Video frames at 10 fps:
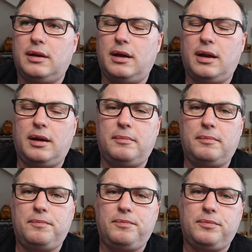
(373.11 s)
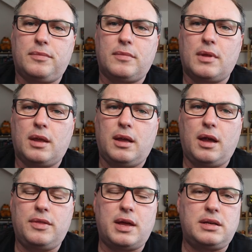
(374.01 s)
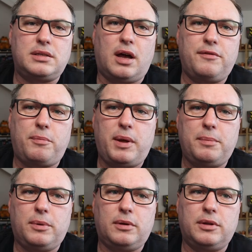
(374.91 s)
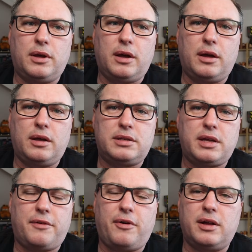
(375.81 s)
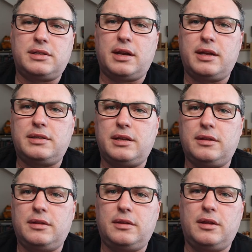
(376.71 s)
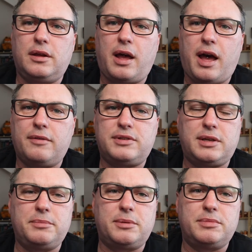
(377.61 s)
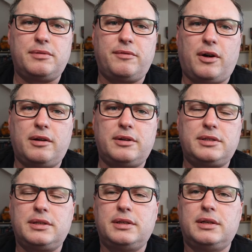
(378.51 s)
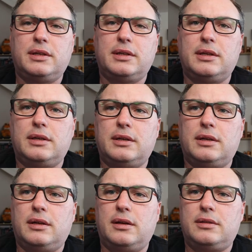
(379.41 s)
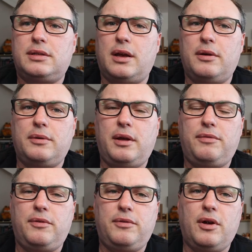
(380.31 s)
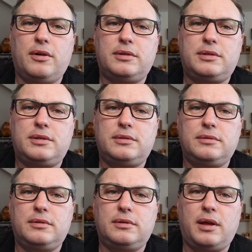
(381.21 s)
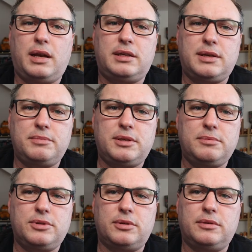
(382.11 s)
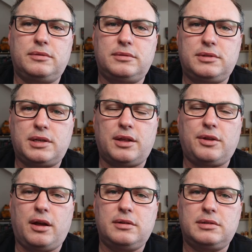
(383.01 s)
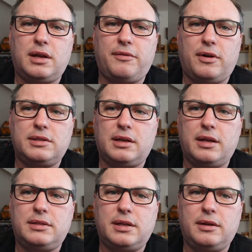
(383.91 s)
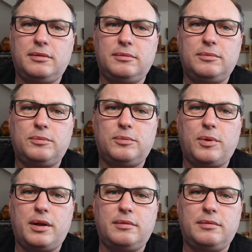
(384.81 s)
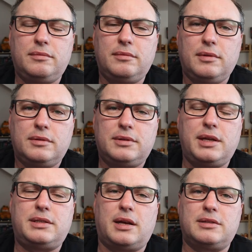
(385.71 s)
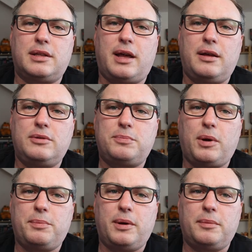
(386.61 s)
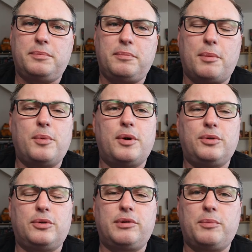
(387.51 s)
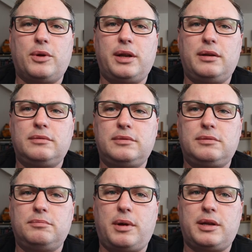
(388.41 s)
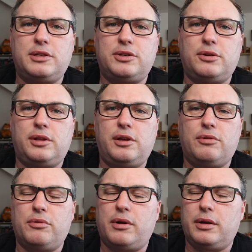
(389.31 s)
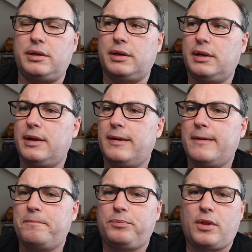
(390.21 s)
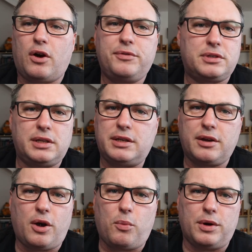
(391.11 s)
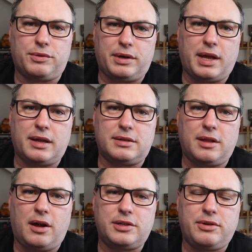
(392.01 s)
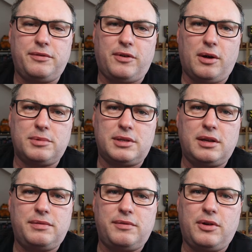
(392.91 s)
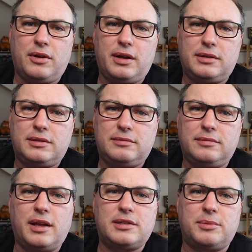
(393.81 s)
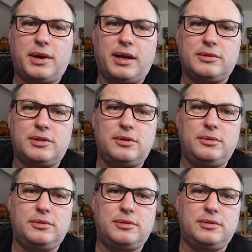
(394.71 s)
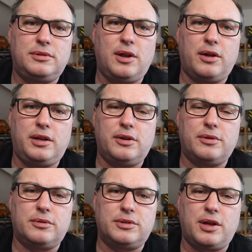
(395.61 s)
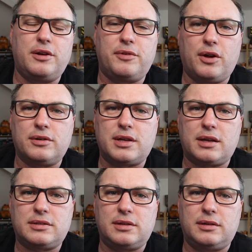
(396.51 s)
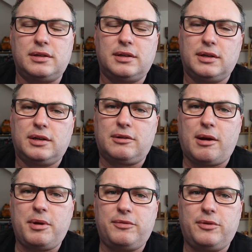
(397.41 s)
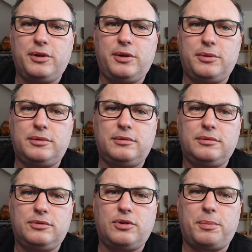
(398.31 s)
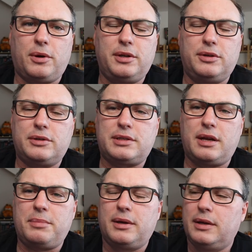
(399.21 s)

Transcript: And they're designed for people that are self-isolating that have symptoms of the virus. So if you've got any symptoms and self-isolating, when details of those pop up, might be worth ordering one in, making sure that you're all right. Obviously, don't go wandering down to the high street pharmacy if you've got it. Get someone else who's not in your zone of contact to grab it for you and drop it on your doorstep,